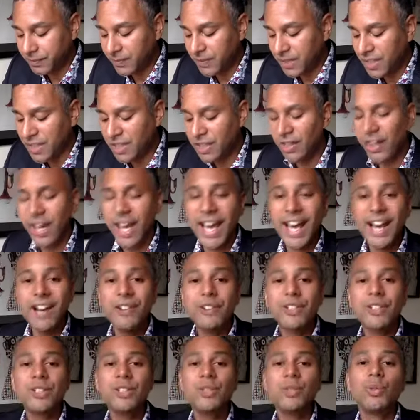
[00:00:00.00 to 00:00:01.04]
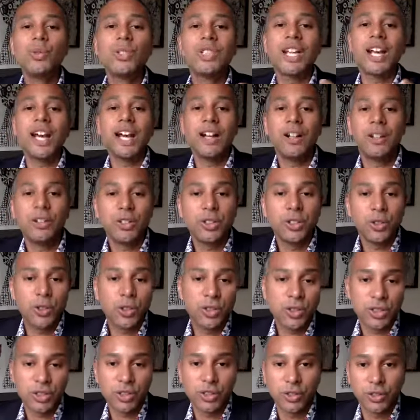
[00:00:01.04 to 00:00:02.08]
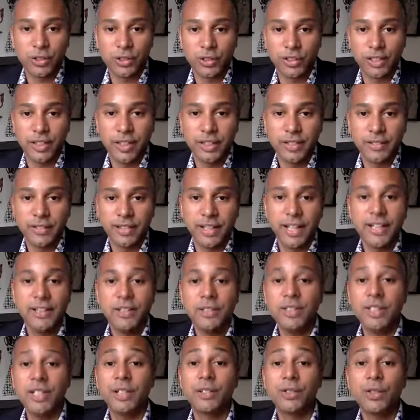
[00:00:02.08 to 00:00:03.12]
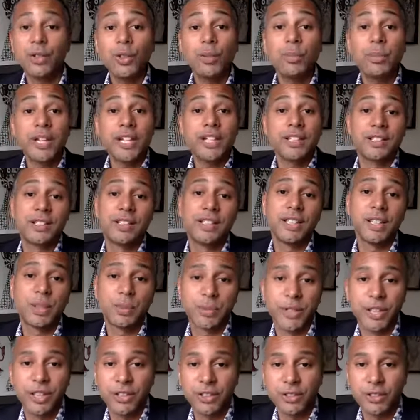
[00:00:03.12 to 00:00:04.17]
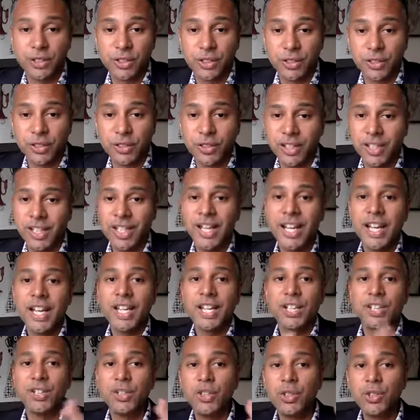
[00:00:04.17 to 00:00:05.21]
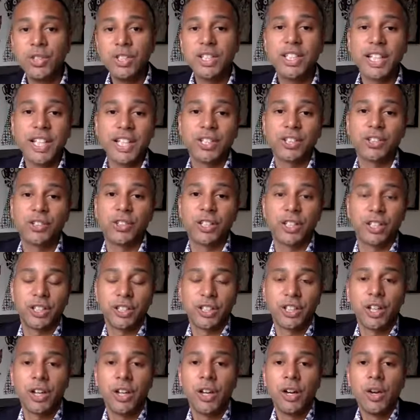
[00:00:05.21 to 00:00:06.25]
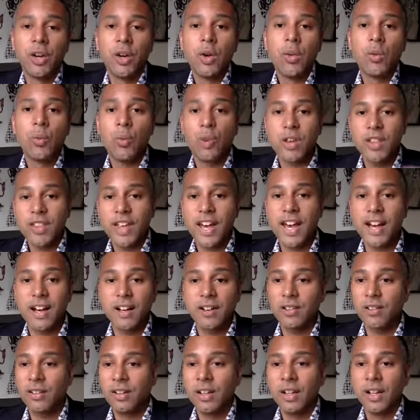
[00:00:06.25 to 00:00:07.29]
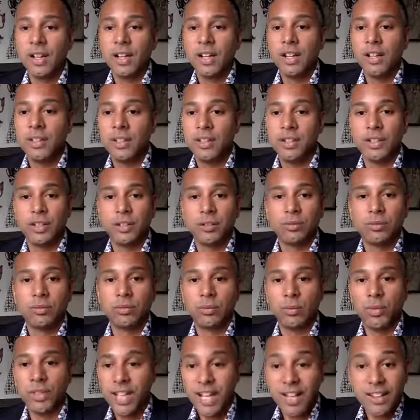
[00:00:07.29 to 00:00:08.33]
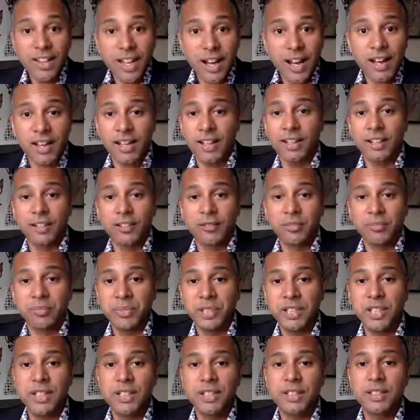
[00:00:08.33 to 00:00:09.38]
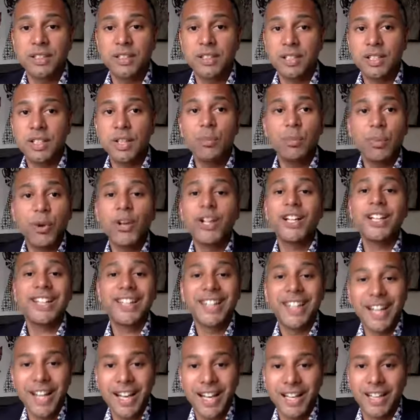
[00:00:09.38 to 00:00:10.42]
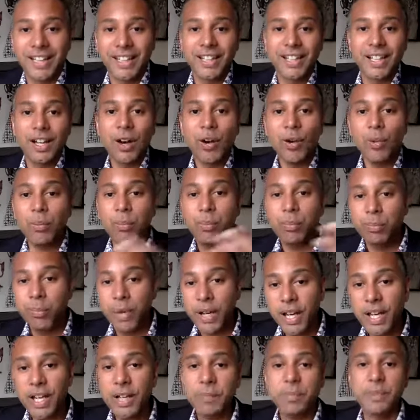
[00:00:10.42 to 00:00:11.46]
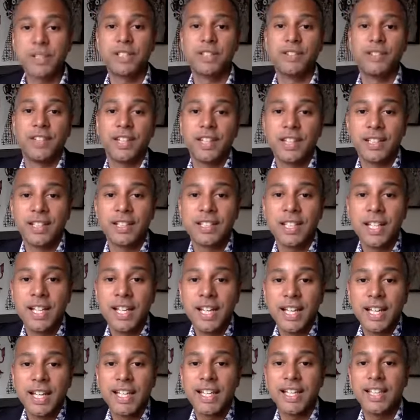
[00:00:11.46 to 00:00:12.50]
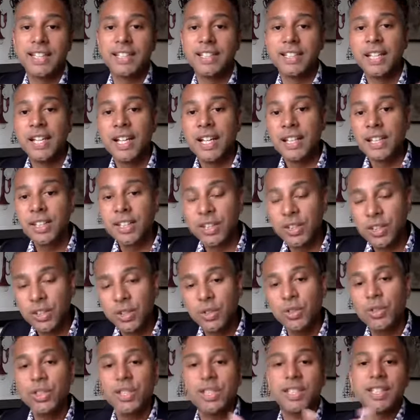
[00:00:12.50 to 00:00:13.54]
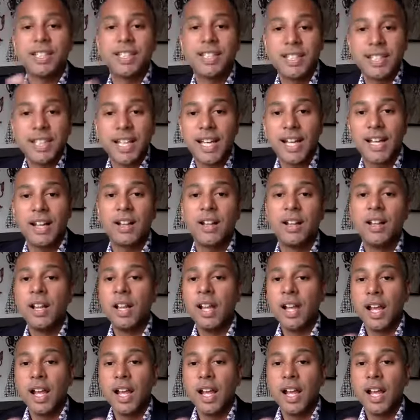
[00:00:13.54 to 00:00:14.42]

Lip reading: So how do you tell your story? How do you tell your personal inspirational story using that structure without lying? Because there's no point in lying. The whole purpose of this is to use it to tell